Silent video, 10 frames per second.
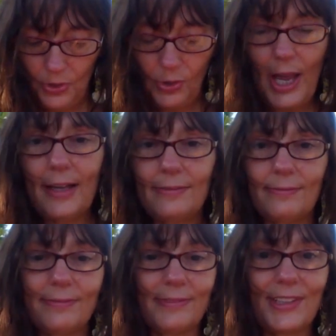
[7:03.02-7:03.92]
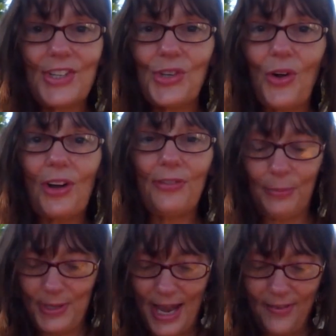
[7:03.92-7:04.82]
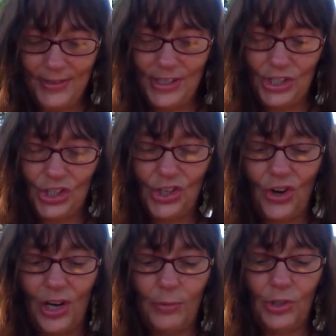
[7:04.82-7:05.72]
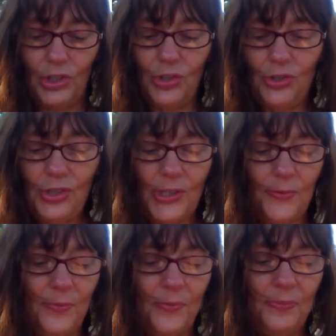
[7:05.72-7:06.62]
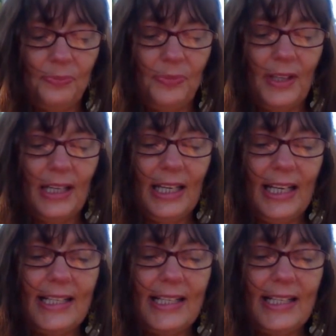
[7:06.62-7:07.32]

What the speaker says: Okay, this card flipped out. This is the card I'm going to use.